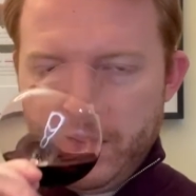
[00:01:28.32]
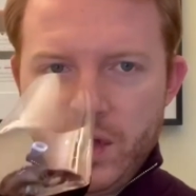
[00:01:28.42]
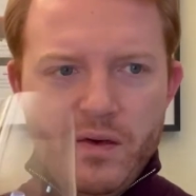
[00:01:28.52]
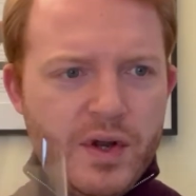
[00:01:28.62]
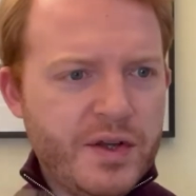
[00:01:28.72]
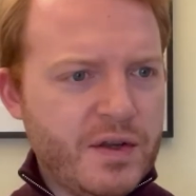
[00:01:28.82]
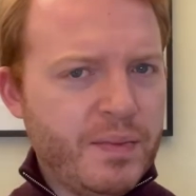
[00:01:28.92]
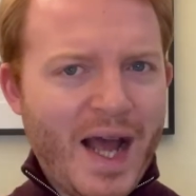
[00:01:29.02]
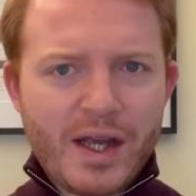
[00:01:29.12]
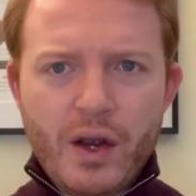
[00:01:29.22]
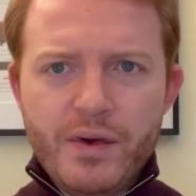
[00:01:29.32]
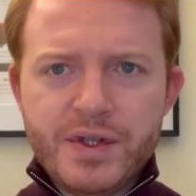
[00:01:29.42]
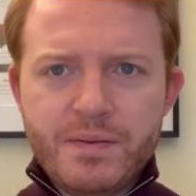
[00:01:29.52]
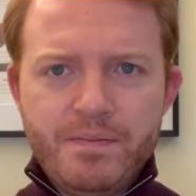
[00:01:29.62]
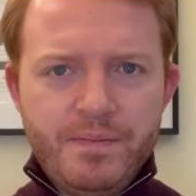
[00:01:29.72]
There are notes of
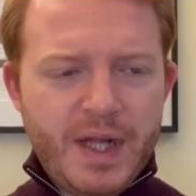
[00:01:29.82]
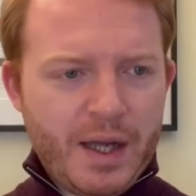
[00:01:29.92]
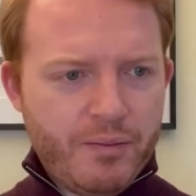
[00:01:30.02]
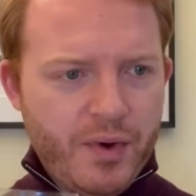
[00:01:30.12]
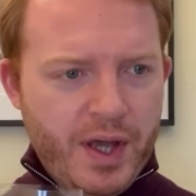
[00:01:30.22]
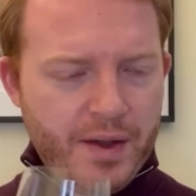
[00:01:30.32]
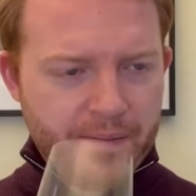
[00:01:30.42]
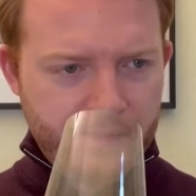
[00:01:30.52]
blackcurrant, blackberry,